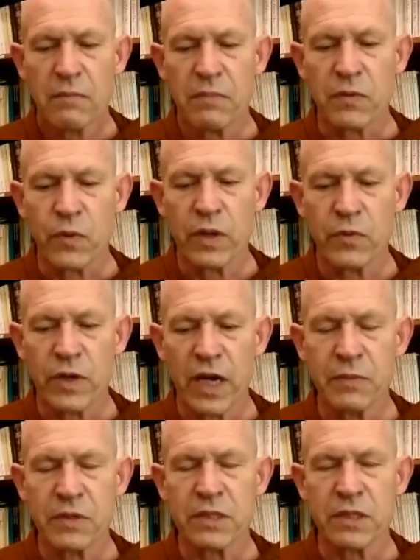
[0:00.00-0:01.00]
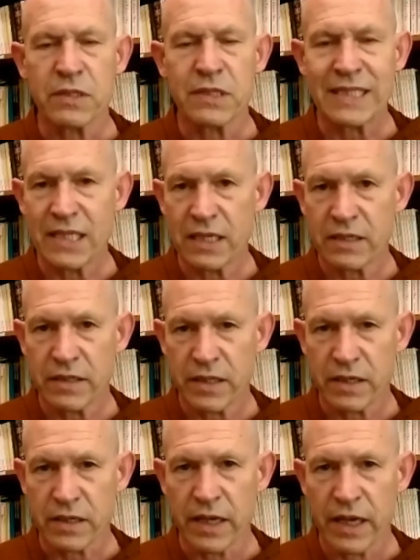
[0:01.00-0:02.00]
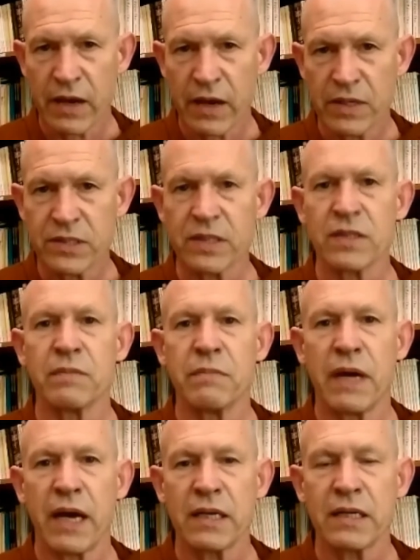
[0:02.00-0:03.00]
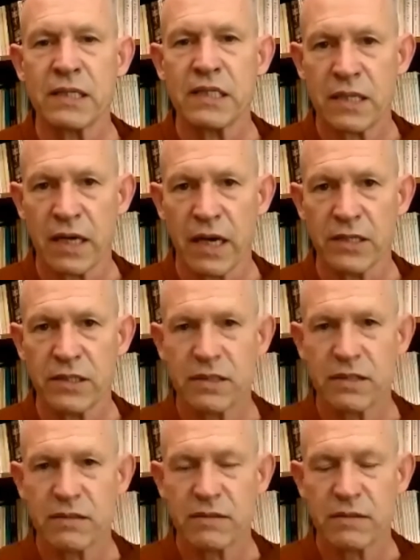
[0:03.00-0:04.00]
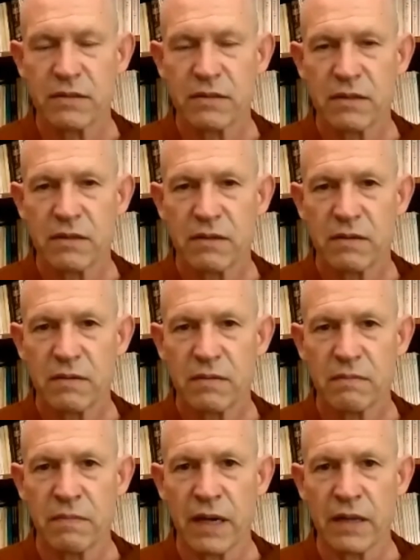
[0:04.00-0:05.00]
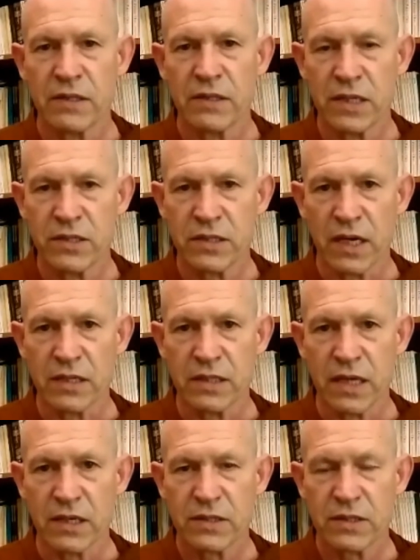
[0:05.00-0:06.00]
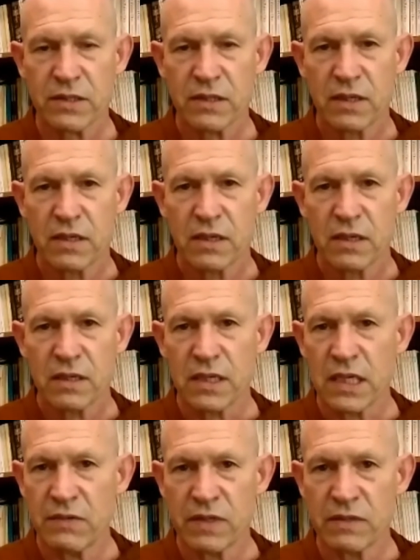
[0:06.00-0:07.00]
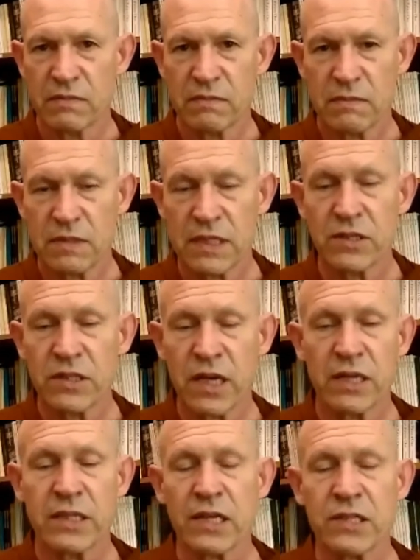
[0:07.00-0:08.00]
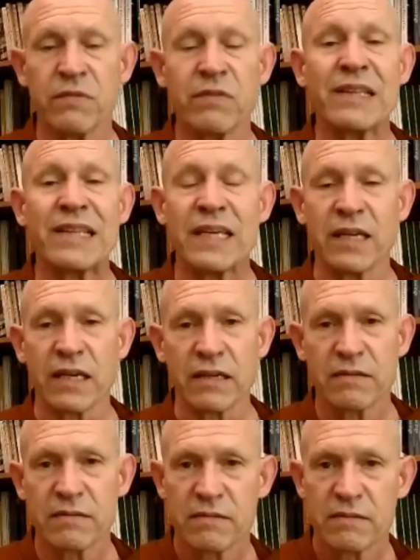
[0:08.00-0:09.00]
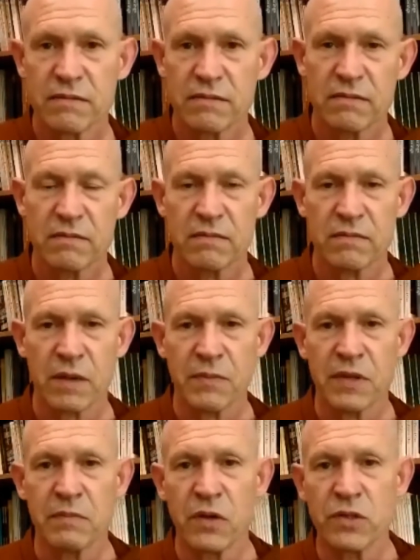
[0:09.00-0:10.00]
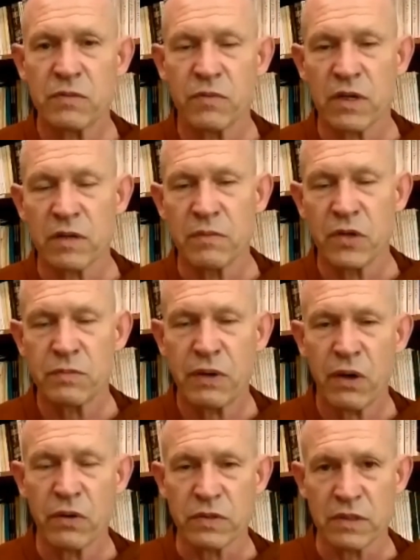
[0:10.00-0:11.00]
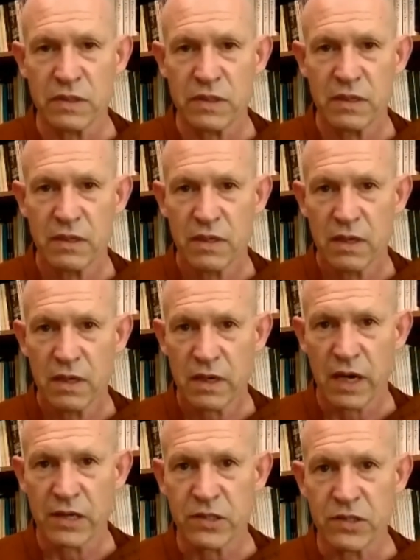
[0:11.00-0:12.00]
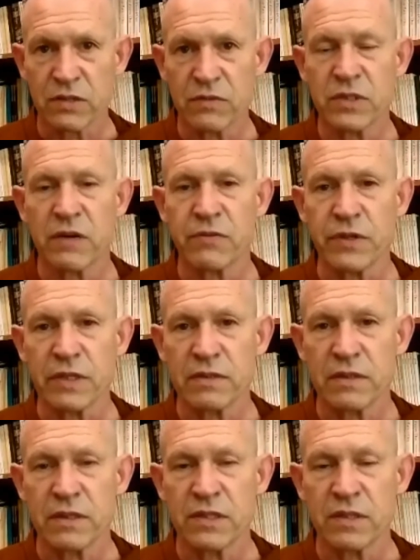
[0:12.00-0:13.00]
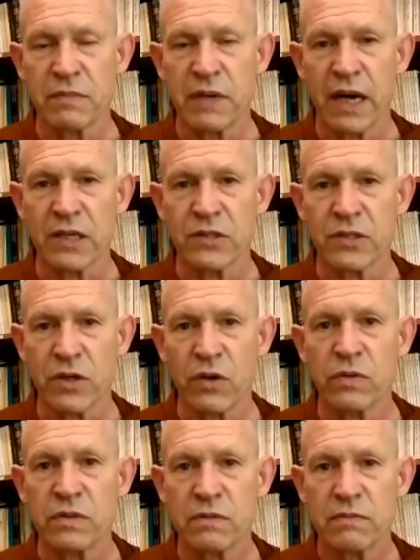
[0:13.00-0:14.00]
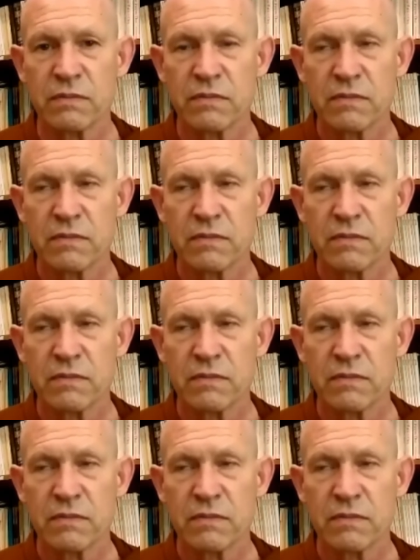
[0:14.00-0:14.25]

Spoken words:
But when we're able to see clearly how it is that the mind is touched by the sense contacts, even sense contacts of thinking, probably one of the most potent causes of suffering is the mind's own